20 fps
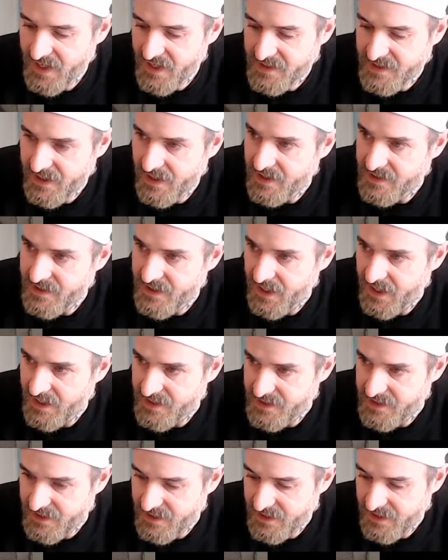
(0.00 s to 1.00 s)
that does
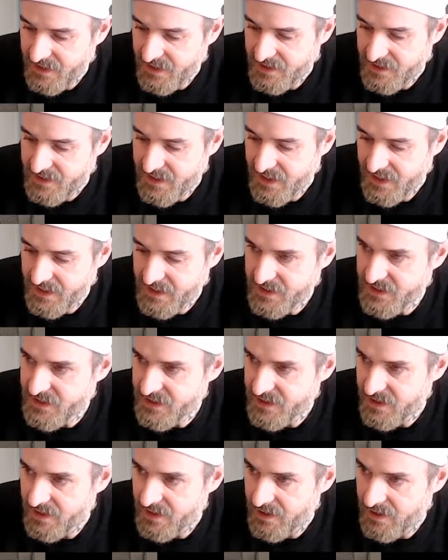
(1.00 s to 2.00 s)
is it
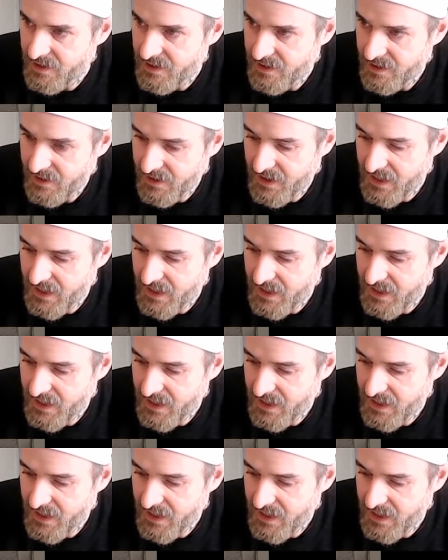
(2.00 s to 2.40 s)
takes the